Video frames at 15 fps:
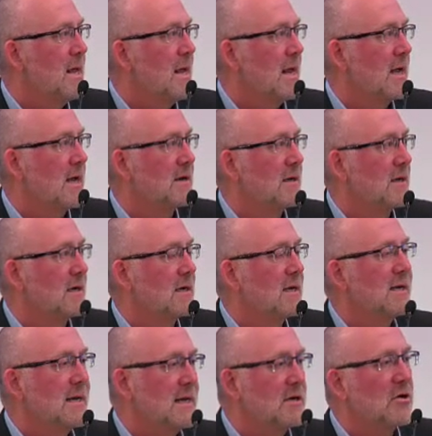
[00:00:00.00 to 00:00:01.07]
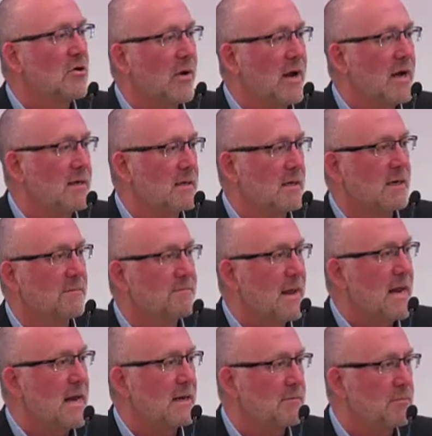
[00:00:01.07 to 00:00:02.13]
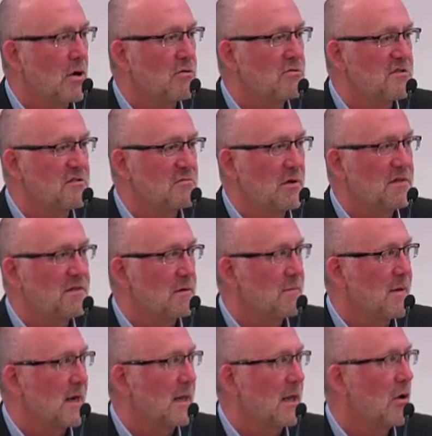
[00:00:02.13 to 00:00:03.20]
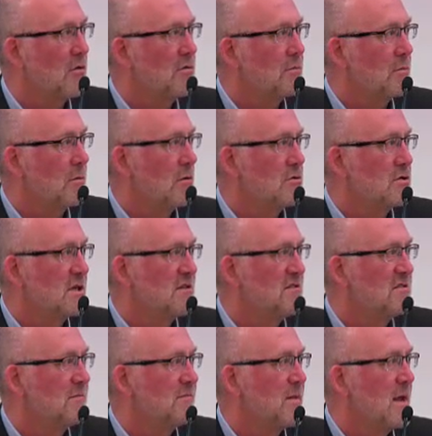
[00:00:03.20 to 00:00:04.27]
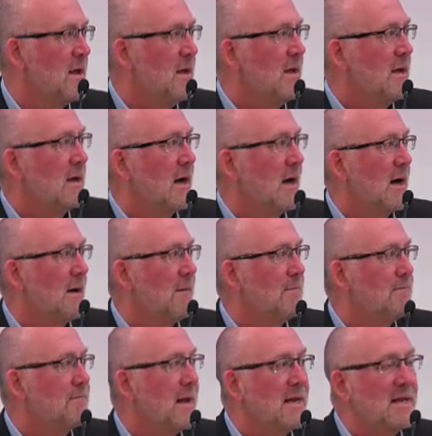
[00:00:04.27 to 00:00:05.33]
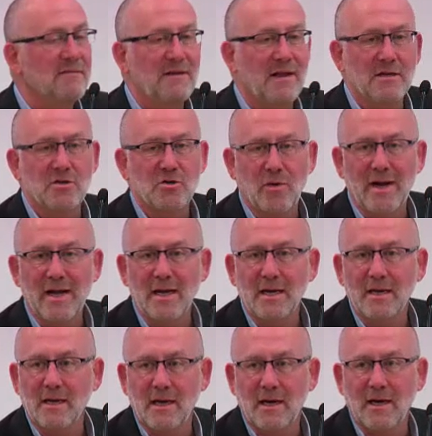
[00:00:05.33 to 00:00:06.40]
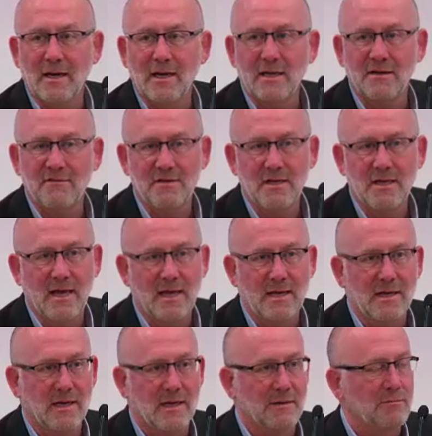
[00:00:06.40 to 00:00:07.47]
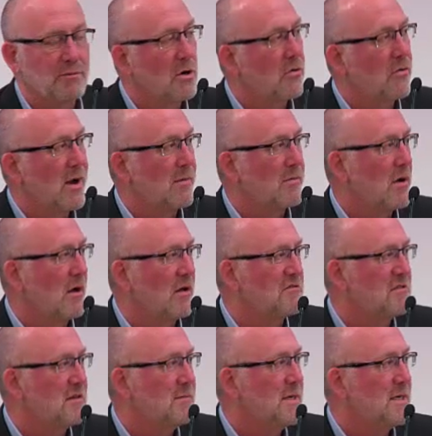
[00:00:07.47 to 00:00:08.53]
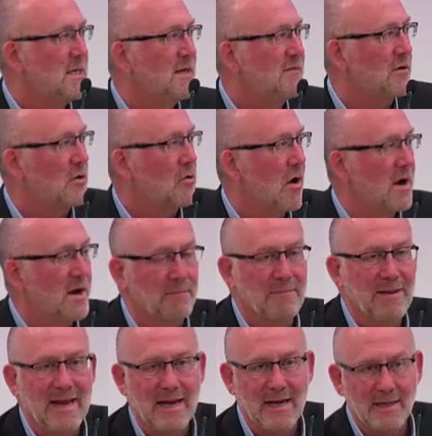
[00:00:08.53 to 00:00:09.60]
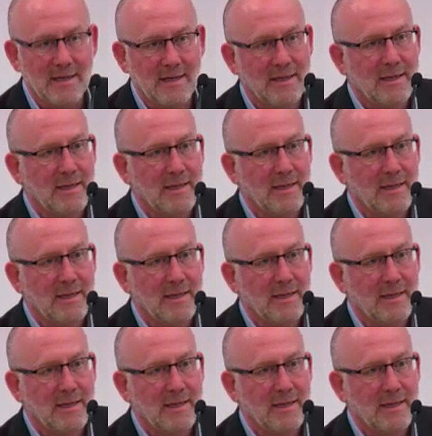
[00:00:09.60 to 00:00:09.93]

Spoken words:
can integrate pain approaches with their mental health approaches. Many have had training in a VA program called CBT for chronic pain,